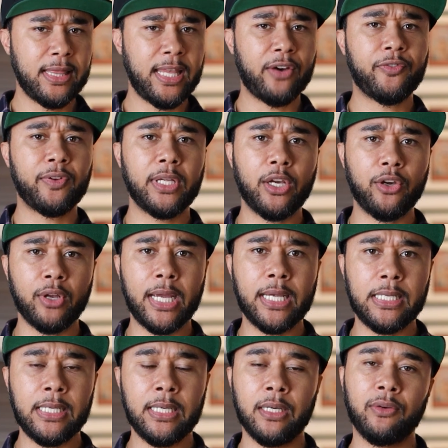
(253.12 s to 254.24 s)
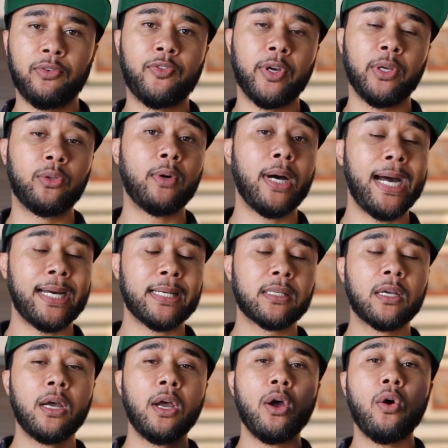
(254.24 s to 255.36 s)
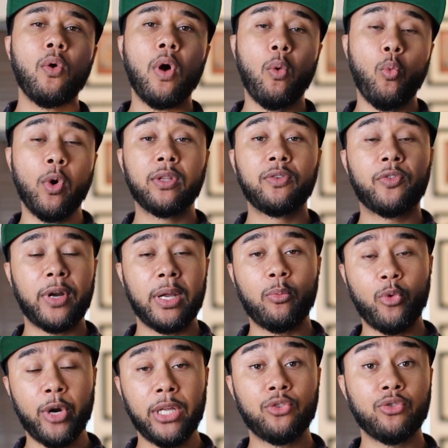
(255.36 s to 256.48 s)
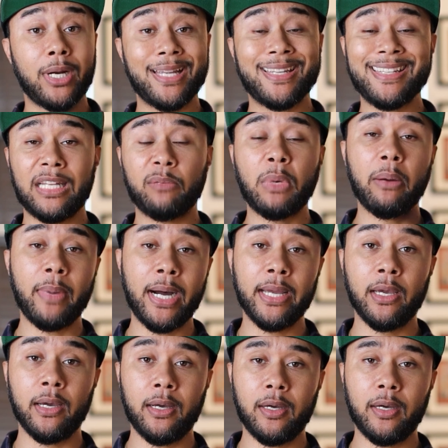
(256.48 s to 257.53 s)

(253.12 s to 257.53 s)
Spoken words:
definitely a good idea for you to ask, well, what frame rate should I set my Maya